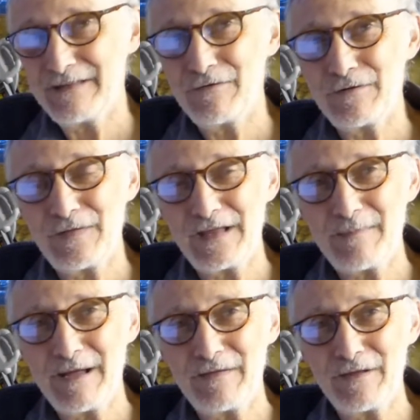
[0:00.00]
to think
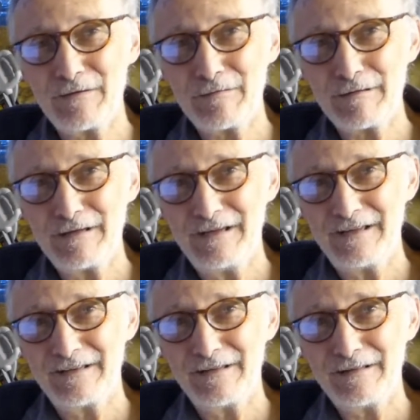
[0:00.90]
about those,
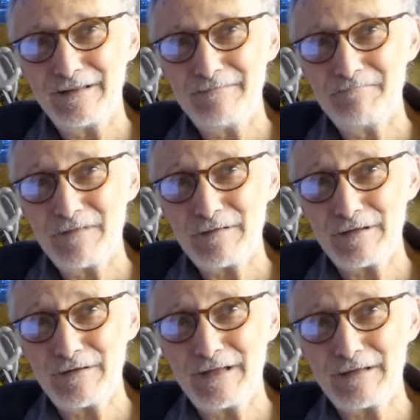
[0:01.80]
and I'll see you